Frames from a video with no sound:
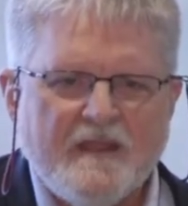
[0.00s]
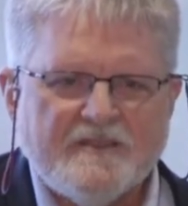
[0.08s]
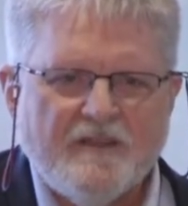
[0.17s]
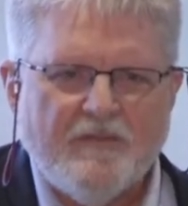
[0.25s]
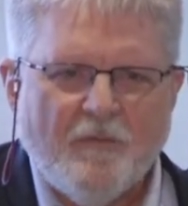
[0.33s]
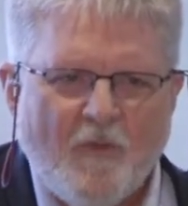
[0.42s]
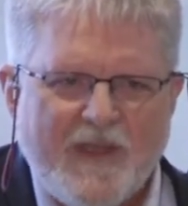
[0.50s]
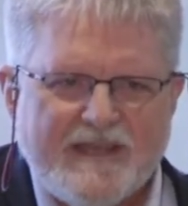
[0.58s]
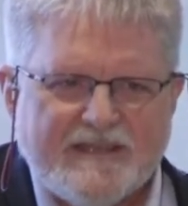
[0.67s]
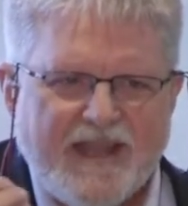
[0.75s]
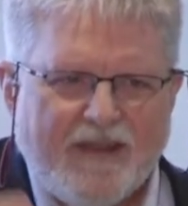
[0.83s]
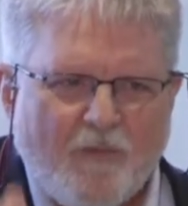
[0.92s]
So we
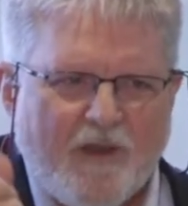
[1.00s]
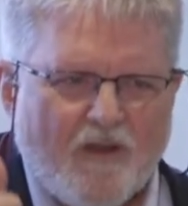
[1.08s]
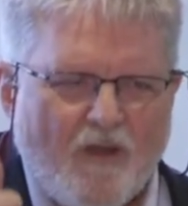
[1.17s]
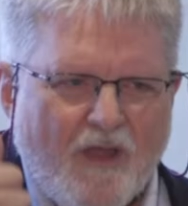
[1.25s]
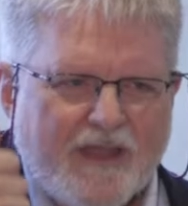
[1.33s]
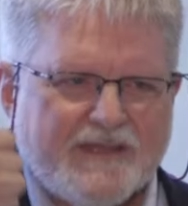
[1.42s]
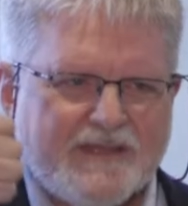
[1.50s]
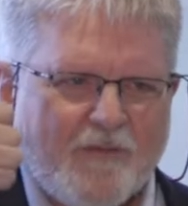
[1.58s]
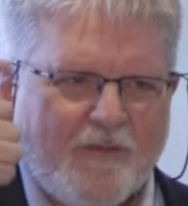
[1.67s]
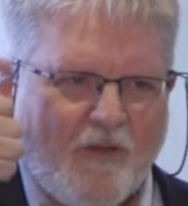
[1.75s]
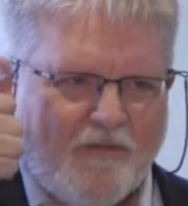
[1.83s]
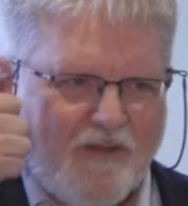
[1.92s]
said we are going to
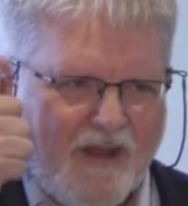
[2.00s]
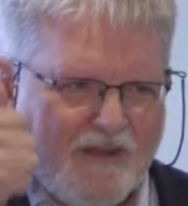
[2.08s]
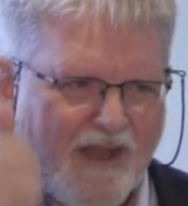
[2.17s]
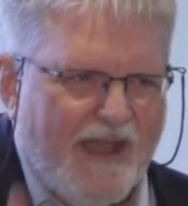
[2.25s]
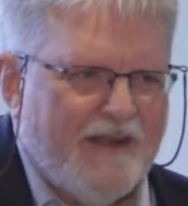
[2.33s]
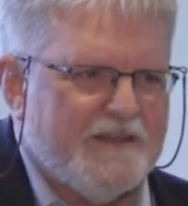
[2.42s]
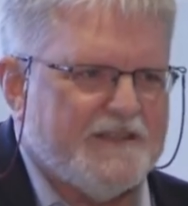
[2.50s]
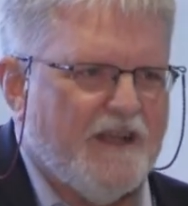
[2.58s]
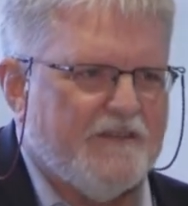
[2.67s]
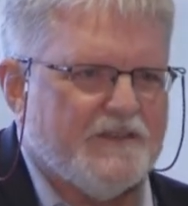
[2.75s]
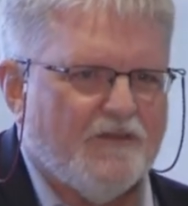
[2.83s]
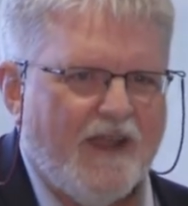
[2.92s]
align
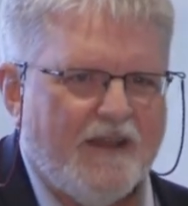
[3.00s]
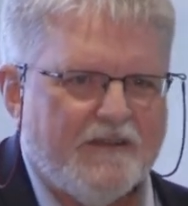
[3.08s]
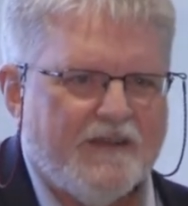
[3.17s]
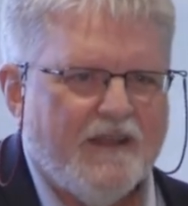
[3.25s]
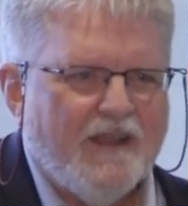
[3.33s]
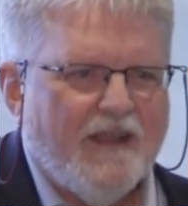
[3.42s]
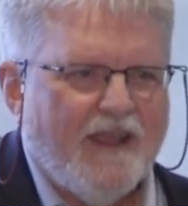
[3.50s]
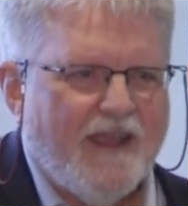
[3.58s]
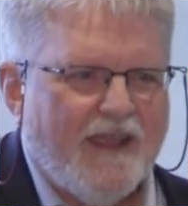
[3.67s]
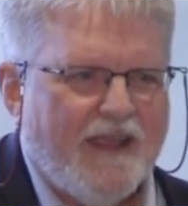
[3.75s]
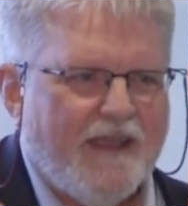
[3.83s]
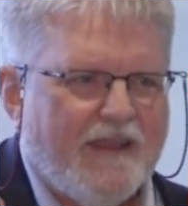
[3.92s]
ourselves around
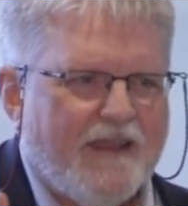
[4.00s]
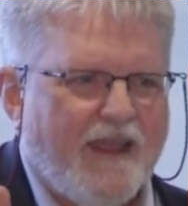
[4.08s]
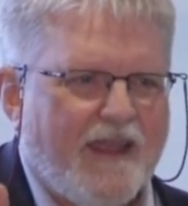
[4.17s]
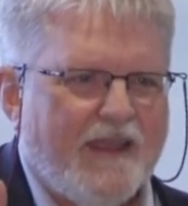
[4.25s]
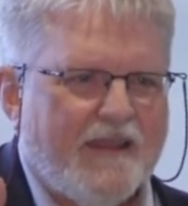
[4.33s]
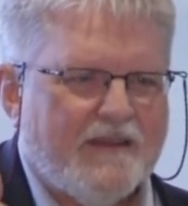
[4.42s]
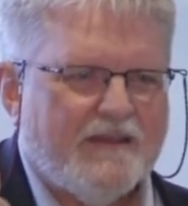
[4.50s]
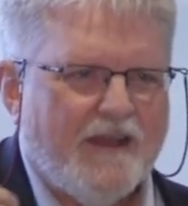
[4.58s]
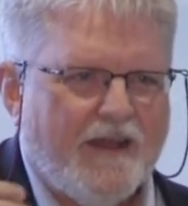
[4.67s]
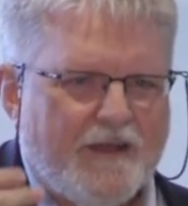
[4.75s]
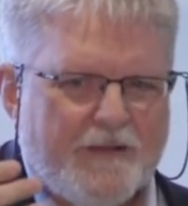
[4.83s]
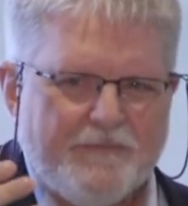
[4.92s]
a, a,
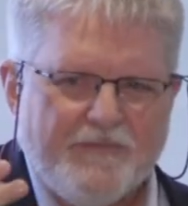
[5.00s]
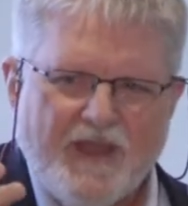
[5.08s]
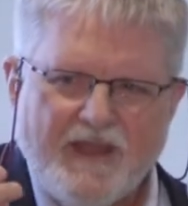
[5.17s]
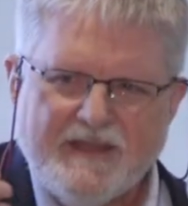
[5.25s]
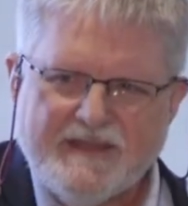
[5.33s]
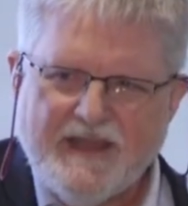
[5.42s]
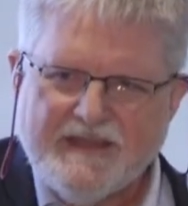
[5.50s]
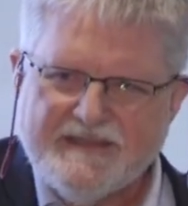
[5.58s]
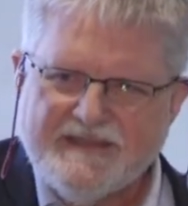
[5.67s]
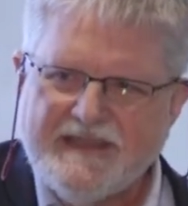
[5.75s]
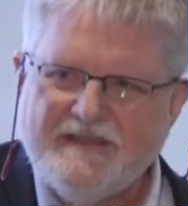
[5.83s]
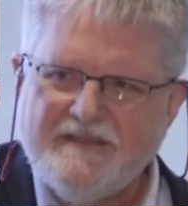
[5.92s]
um, a, a
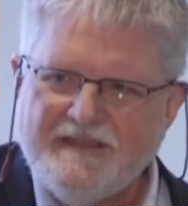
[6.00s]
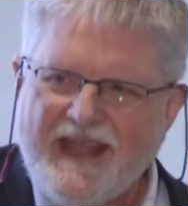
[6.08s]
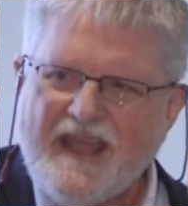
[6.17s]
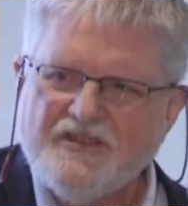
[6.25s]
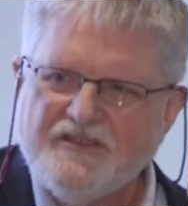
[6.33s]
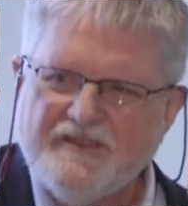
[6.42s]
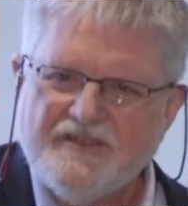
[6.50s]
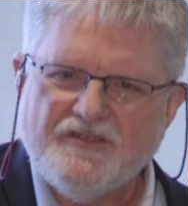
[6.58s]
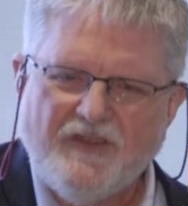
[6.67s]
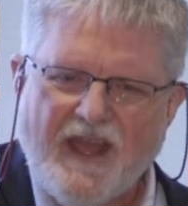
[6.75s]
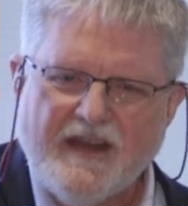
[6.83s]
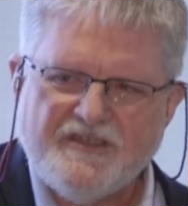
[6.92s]
single national
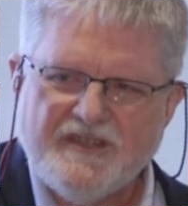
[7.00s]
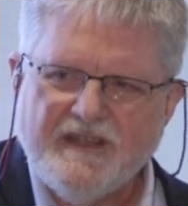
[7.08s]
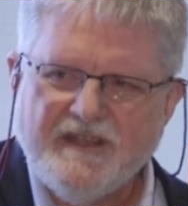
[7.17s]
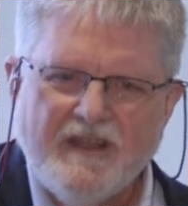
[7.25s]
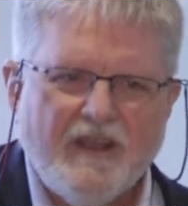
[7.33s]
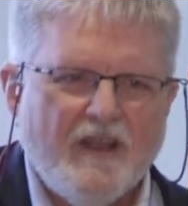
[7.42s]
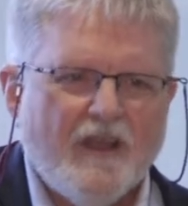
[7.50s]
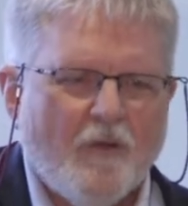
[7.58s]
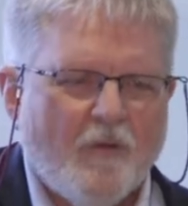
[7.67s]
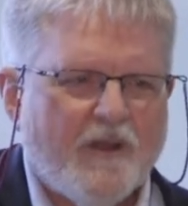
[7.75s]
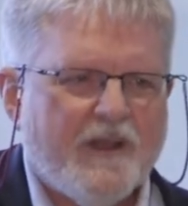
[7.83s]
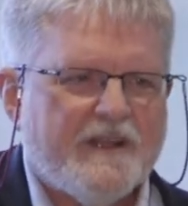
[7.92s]
strategy
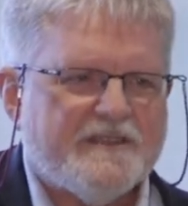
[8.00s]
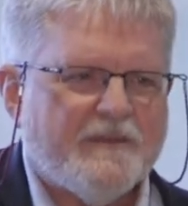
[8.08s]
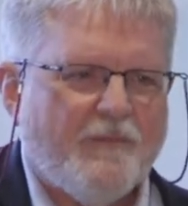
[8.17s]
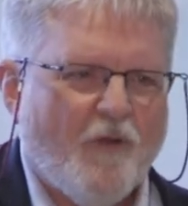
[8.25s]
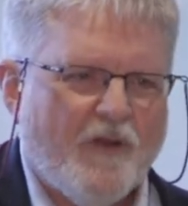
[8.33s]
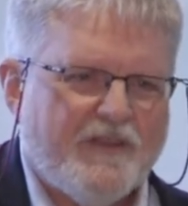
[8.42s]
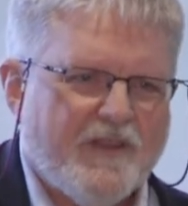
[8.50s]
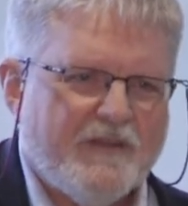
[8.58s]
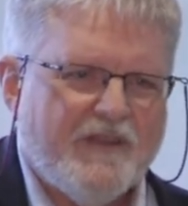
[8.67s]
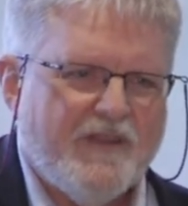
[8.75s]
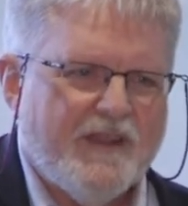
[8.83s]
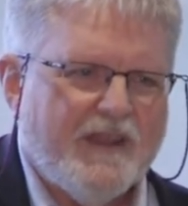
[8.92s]
we're going to support the,
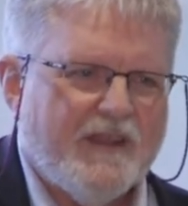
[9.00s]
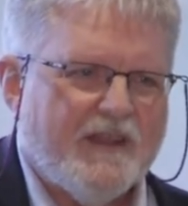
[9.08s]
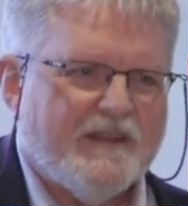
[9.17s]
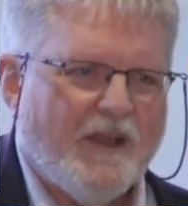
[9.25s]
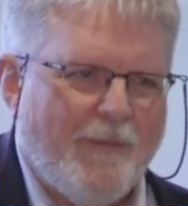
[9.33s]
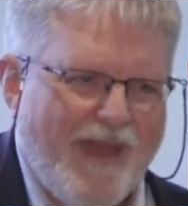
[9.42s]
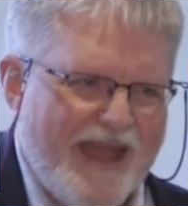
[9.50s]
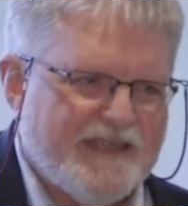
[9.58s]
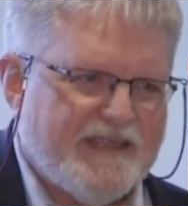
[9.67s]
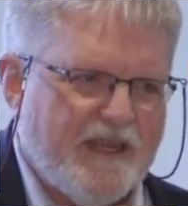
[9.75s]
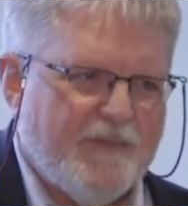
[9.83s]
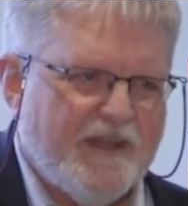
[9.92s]
the
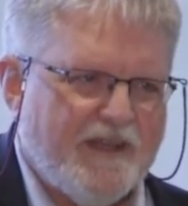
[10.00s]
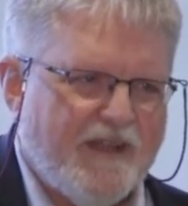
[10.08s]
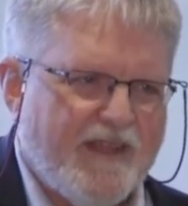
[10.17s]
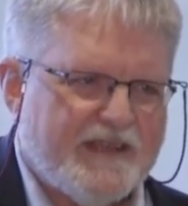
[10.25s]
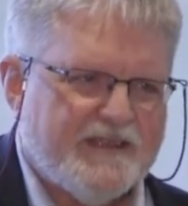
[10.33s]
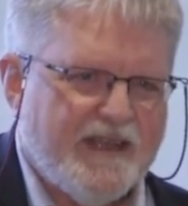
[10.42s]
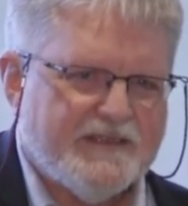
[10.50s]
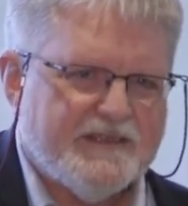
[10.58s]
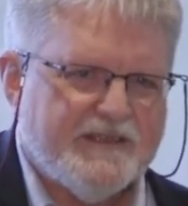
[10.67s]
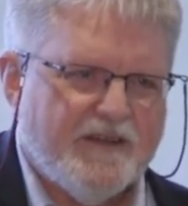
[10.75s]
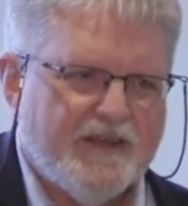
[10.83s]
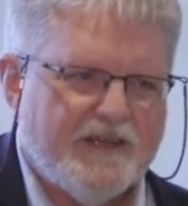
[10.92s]
capacity building that's
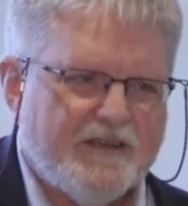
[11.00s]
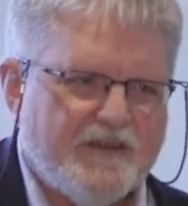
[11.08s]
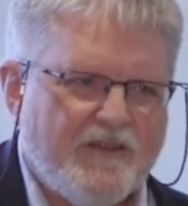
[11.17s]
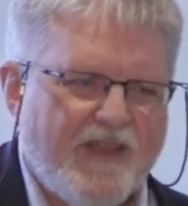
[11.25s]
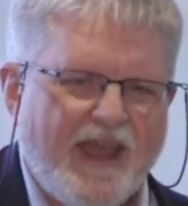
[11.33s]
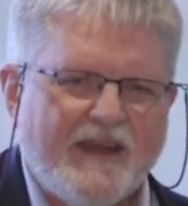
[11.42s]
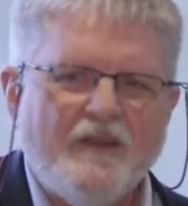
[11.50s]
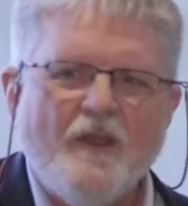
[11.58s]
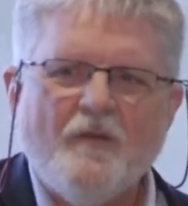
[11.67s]
necessary to do that.